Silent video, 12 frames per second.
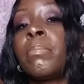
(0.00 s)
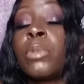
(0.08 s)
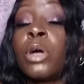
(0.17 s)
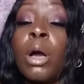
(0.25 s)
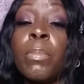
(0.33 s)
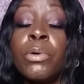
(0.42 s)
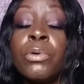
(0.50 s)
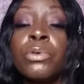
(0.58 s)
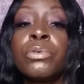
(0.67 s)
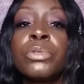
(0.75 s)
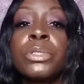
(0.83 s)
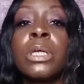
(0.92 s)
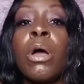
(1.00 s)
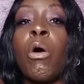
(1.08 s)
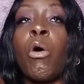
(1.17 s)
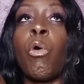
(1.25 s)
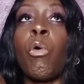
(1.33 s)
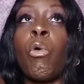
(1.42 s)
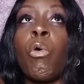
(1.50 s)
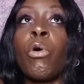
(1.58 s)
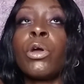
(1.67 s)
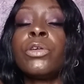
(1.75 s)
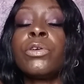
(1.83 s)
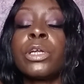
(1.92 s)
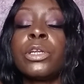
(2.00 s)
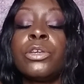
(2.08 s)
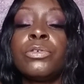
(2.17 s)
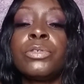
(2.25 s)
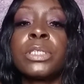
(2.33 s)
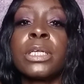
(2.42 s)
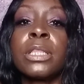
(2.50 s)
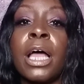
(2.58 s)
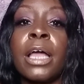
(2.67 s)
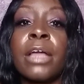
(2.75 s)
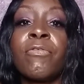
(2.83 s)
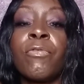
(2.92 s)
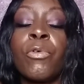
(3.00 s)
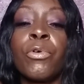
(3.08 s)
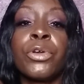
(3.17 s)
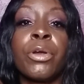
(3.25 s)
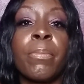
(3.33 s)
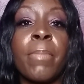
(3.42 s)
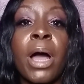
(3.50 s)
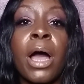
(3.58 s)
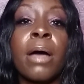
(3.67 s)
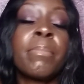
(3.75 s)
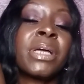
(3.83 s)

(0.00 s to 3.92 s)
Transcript: couples, or you could use it like for your mom,